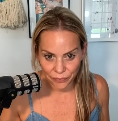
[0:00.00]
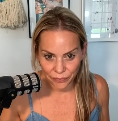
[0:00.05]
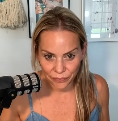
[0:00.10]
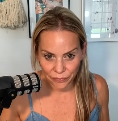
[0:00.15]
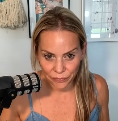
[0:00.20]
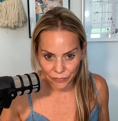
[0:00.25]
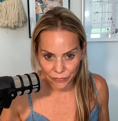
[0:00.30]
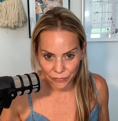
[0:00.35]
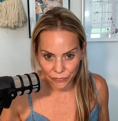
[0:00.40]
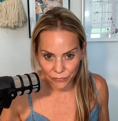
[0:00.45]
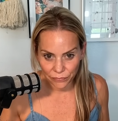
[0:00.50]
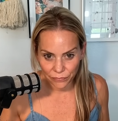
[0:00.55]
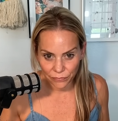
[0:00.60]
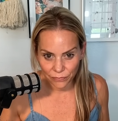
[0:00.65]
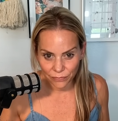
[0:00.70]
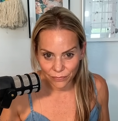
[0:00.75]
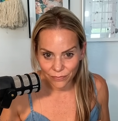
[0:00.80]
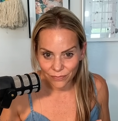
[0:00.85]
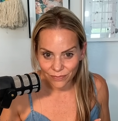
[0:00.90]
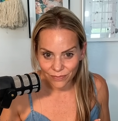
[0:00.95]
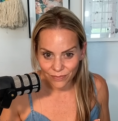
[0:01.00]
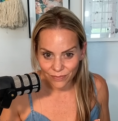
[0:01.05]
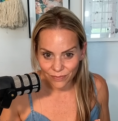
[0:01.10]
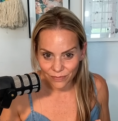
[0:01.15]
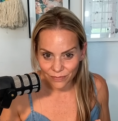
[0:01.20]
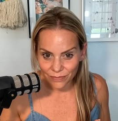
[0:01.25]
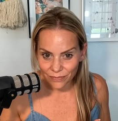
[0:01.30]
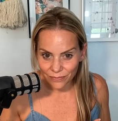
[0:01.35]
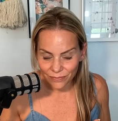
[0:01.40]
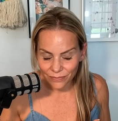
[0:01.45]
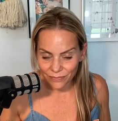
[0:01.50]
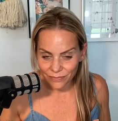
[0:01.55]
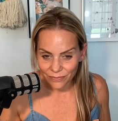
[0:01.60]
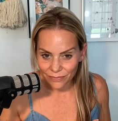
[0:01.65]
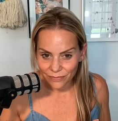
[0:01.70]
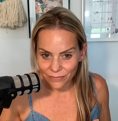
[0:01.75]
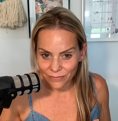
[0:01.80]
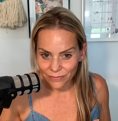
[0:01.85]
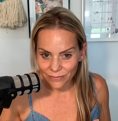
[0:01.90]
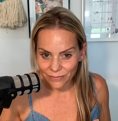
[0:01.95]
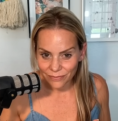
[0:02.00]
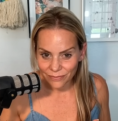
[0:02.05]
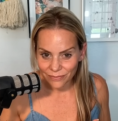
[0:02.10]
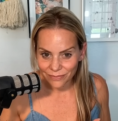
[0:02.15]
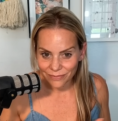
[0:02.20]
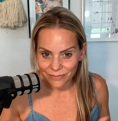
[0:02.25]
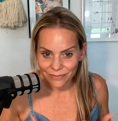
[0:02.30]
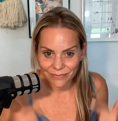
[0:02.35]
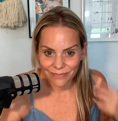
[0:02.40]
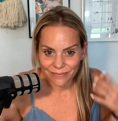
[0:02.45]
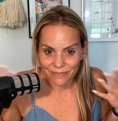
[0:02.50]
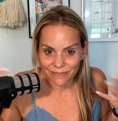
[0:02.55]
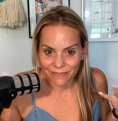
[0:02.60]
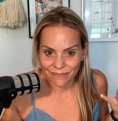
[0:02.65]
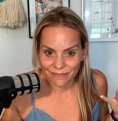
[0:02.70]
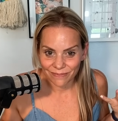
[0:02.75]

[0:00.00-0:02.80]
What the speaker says: Nothing is said.